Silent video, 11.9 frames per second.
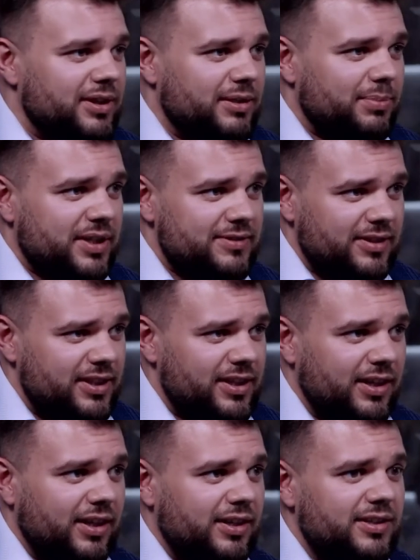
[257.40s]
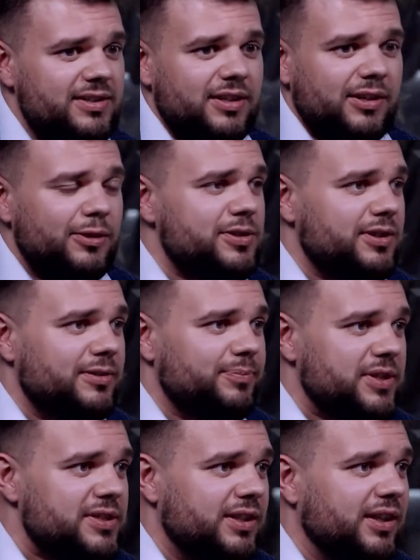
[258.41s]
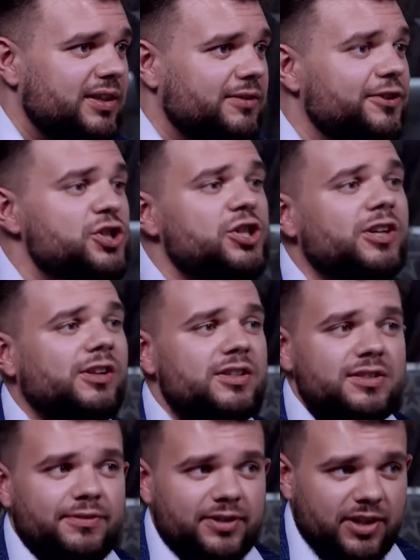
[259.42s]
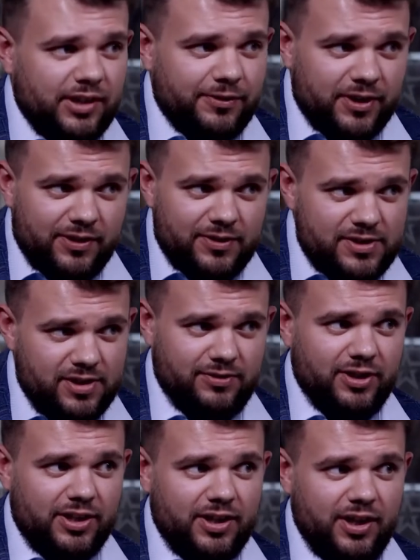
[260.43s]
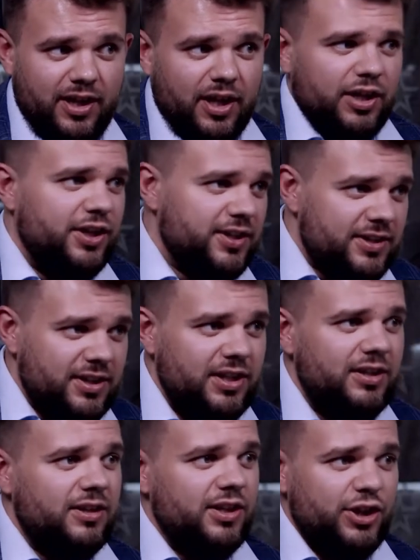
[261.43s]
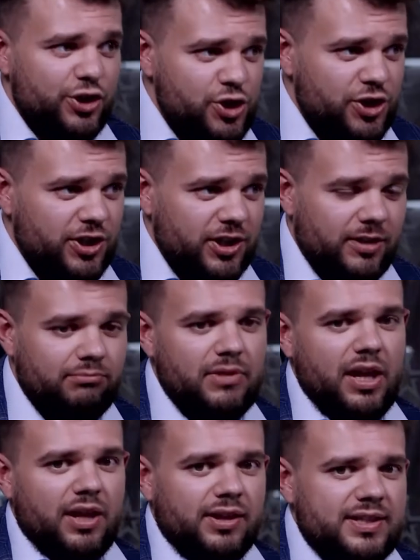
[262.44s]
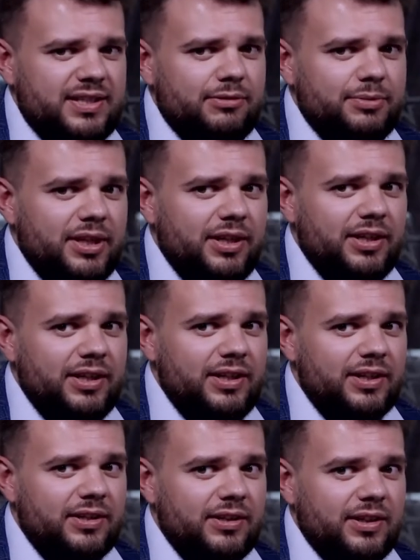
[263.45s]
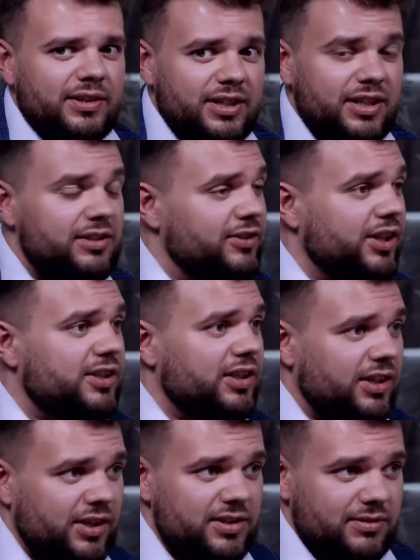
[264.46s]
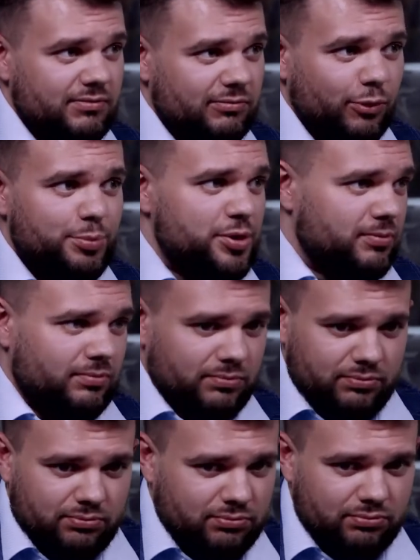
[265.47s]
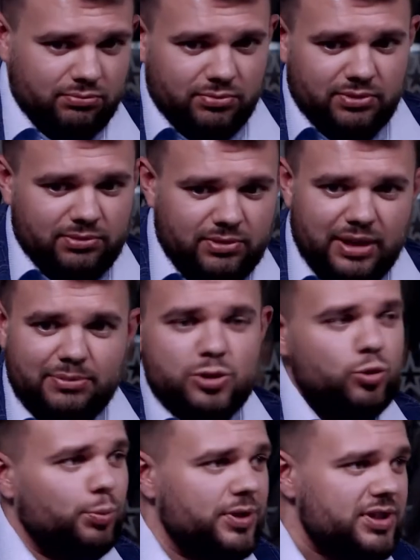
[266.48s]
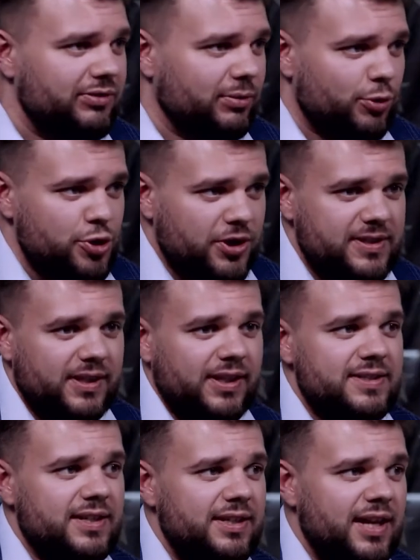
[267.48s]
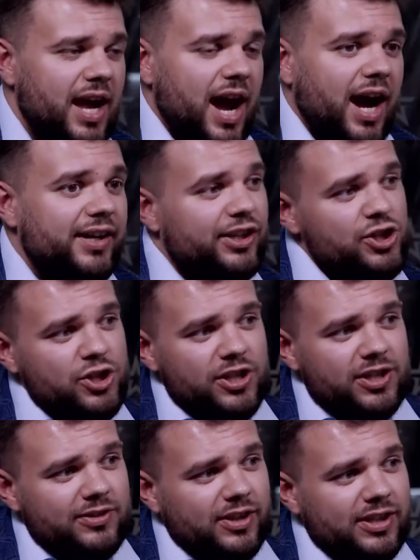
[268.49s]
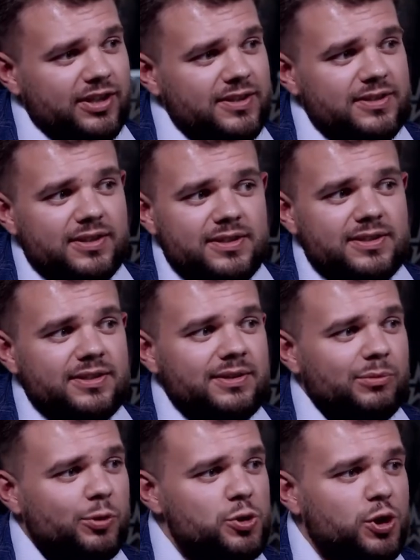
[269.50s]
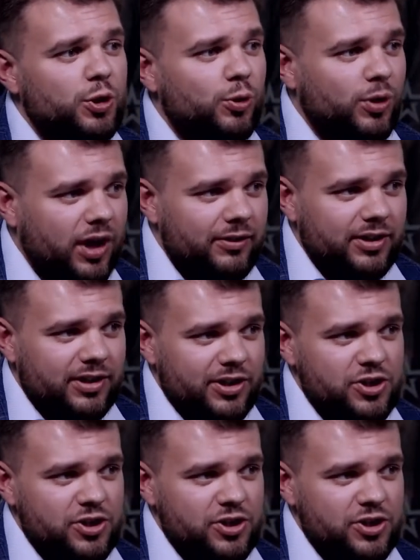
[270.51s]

they try to achieve high classes of energy efficiency, IE3 or IE4. IE3 motors, they are available, you can order them. As for IE4 motors, well, our colleagues are not